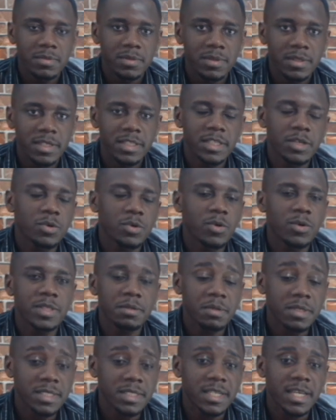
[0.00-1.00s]
In the goal,
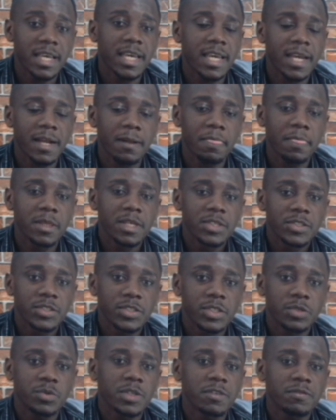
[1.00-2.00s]
there is De Gea.
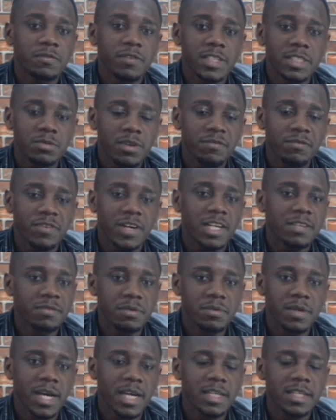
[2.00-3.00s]
Central defense, Rafael
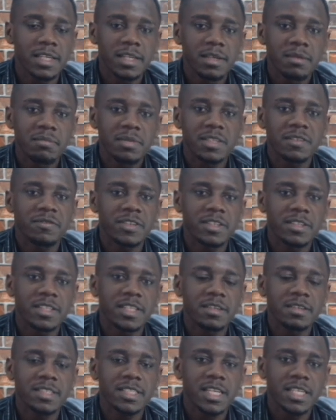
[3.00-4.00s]
Varane. Midfield,
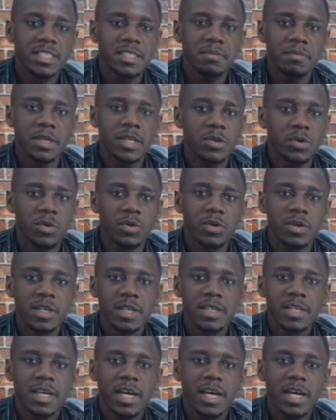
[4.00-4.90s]
there is Casemiro.